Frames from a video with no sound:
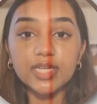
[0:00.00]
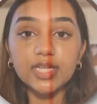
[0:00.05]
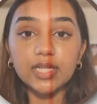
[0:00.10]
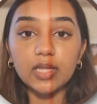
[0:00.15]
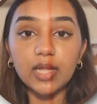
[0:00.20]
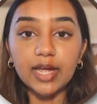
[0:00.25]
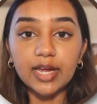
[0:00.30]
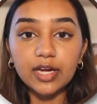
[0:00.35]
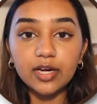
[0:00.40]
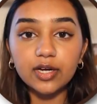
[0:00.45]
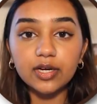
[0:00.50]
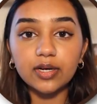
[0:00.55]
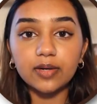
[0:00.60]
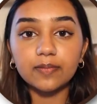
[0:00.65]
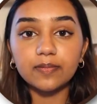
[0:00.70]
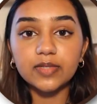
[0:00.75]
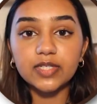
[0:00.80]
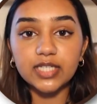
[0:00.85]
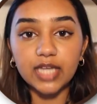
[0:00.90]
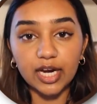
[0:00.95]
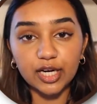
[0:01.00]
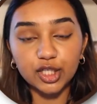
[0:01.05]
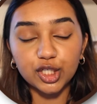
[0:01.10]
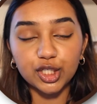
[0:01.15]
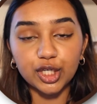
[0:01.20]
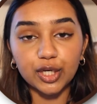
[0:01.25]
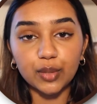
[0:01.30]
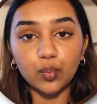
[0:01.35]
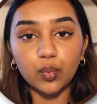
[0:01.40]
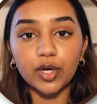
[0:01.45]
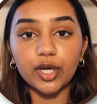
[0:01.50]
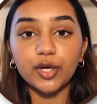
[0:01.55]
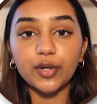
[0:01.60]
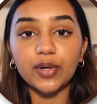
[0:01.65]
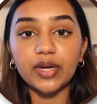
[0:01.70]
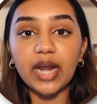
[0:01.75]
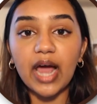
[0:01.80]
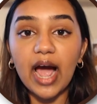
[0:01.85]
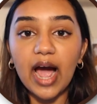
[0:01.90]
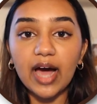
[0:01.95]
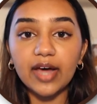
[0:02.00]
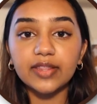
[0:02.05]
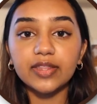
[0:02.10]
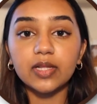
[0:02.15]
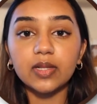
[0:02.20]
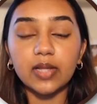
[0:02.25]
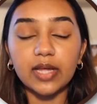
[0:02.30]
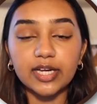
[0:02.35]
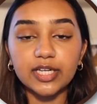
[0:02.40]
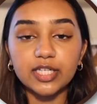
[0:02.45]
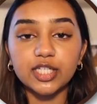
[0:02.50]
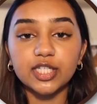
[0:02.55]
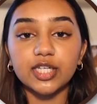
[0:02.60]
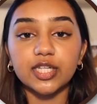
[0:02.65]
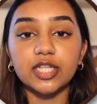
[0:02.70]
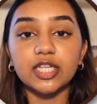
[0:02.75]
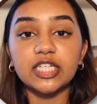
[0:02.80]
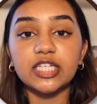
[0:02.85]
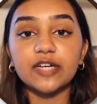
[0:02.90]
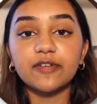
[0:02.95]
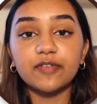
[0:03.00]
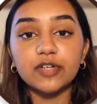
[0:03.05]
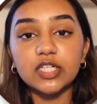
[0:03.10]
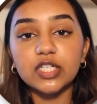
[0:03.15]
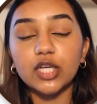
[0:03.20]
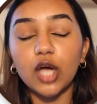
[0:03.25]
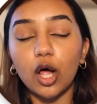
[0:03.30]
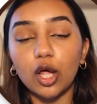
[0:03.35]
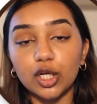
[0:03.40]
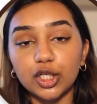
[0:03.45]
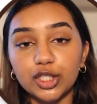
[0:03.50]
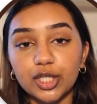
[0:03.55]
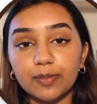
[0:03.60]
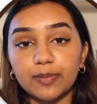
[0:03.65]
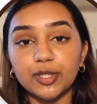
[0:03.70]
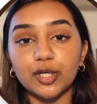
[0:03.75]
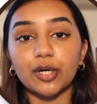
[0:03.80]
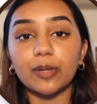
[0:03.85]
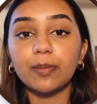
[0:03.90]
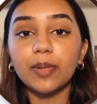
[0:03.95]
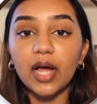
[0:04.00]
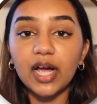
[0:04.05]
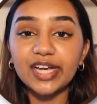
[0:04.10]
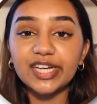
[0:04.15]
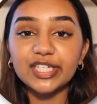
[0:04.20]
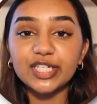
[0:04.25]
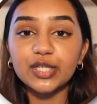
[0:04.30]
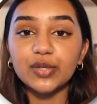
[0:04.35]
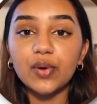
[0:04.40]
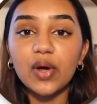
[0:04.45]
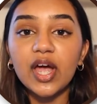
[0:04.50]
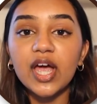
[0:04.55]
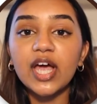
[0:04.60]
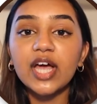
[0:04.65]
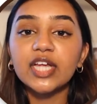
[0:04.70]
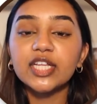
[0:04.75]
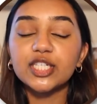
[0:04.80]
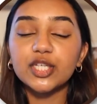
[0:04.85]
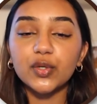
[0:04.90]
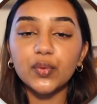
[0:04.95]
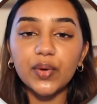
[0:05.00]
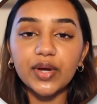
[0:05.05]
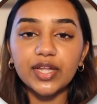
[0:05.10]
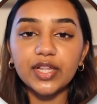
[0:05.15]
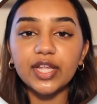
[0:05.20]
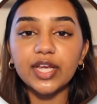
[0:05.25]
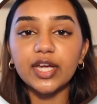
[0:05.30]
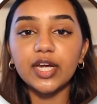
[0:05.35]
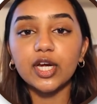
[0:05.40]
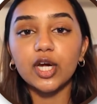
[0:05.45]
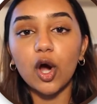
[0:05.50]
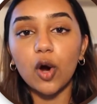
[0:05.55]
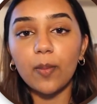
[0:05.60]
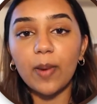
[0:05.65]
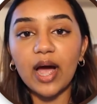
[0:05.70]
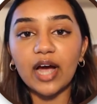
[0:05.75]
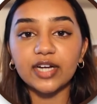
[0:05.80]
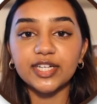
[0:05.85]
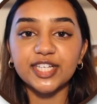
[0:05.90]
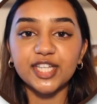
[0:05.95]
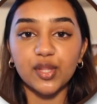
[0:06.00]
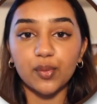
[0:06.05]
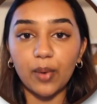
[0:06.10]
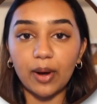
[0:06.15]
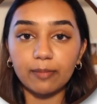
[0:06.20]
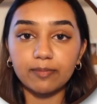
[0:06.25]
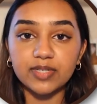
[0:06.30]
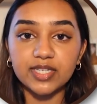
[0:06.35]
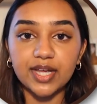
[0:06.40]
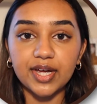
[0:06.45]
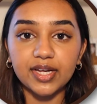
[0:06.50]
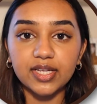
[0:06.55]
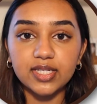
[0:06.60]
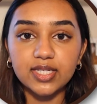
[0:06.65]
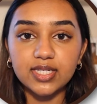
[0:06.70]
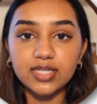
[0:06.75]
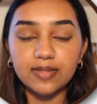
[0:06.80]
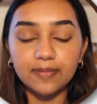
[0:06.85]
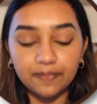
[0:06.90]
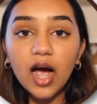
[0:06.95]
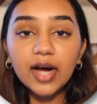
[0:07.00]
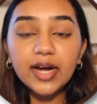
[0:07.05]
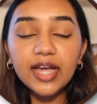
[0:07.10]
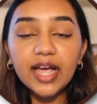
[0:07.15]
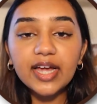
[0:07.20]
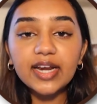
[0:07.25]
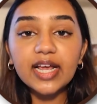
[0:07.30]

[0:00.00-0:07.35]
a link section where you can add the links to the different scholarships you're applying to quickly go back to the websites. Again,